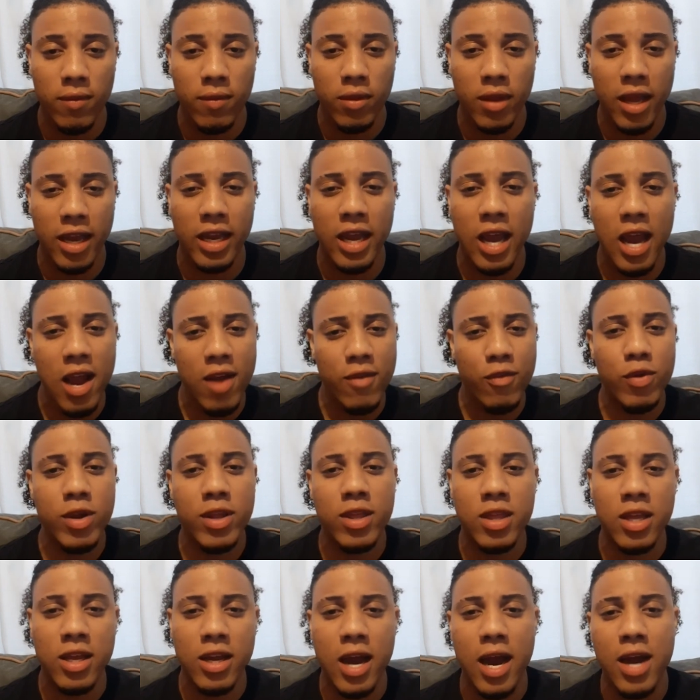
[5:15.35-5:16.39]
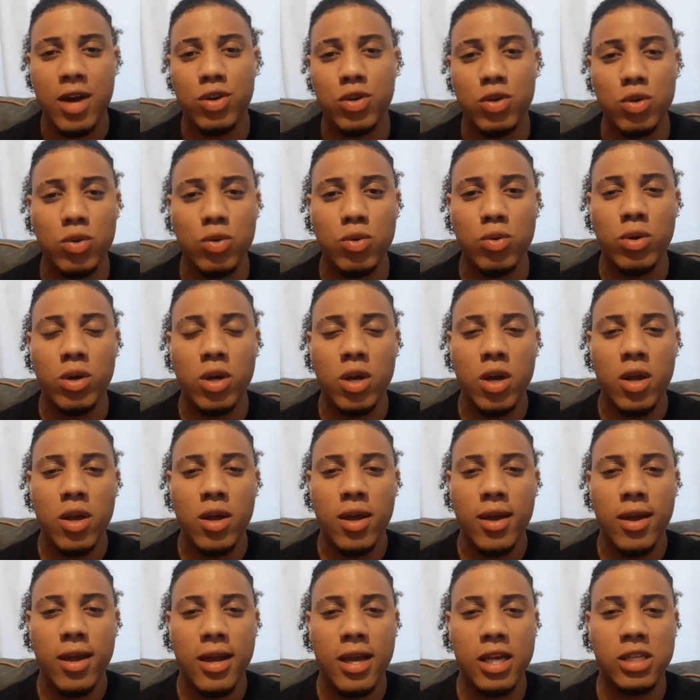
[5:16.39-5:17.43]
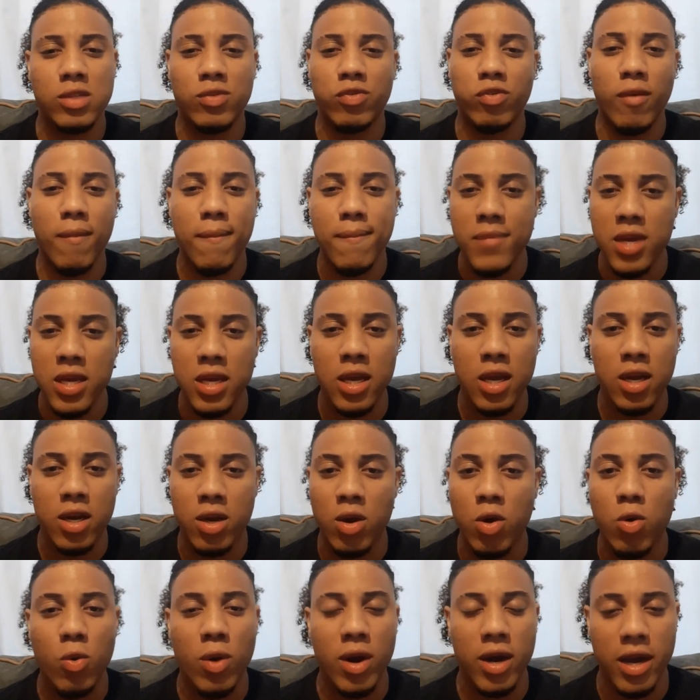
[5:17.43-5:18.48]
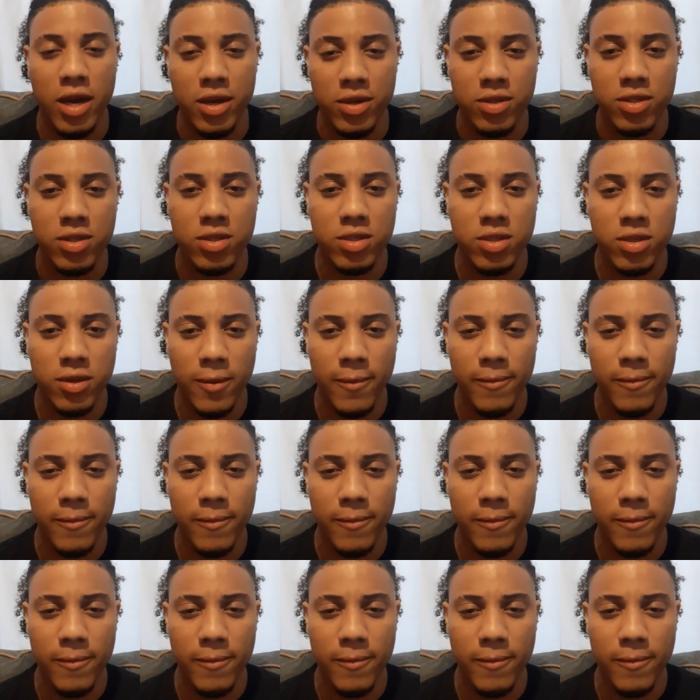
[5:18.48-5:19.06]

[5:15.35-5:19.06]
Like everything I do is for me and no one else.